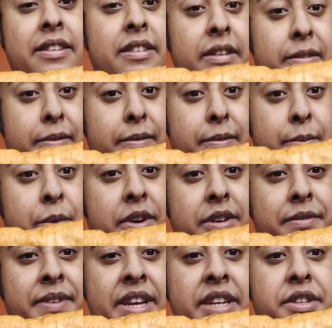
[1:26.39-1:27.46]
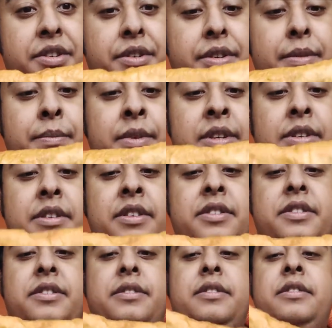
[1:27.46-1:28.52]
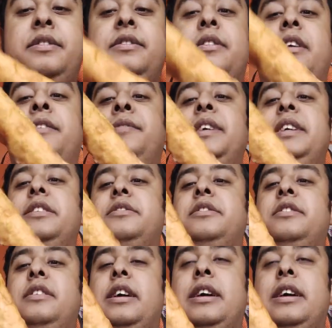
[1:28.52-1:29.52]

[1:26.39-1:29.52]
I got one of each. But I think this is